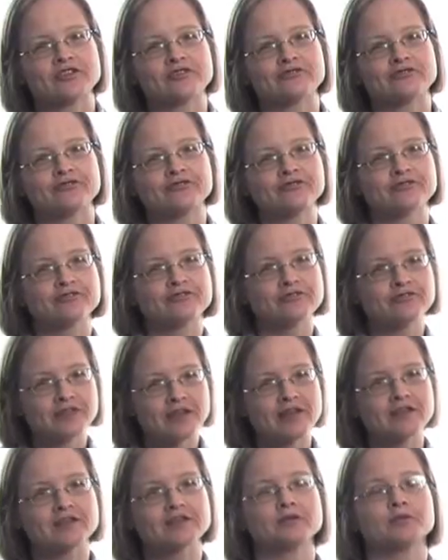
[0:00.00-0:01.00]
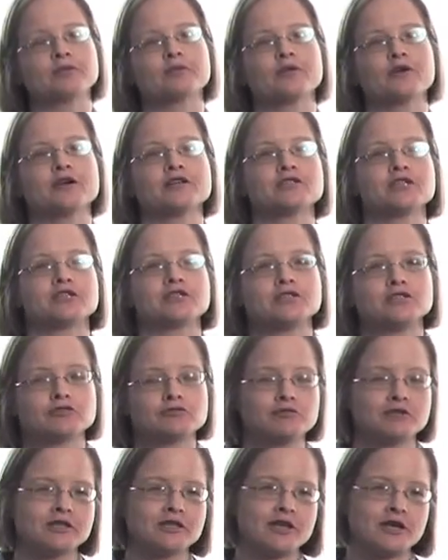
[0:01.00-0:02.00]
The PhET project is
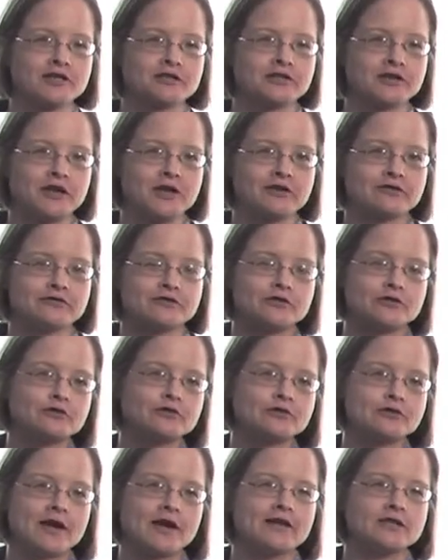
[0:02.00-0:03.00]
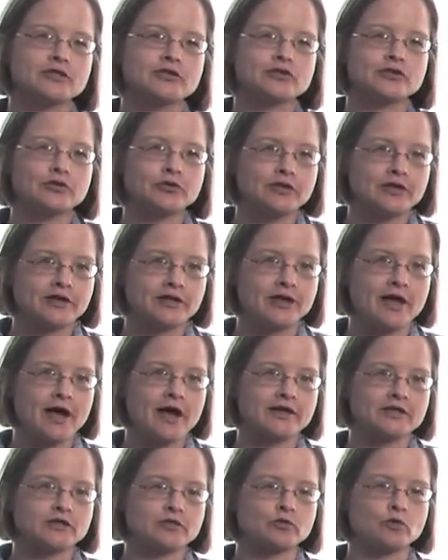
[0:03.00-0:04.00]
really has kind of two sides to it. It
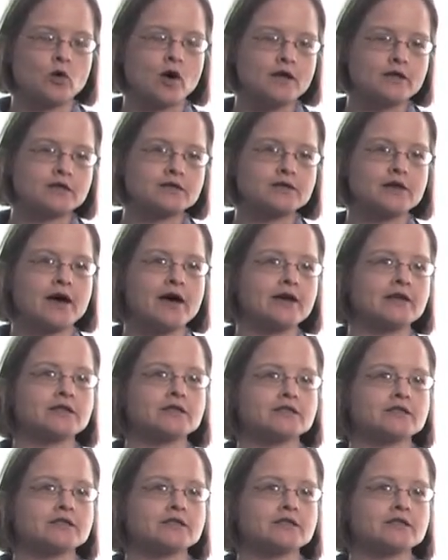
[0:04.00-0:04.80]
has one side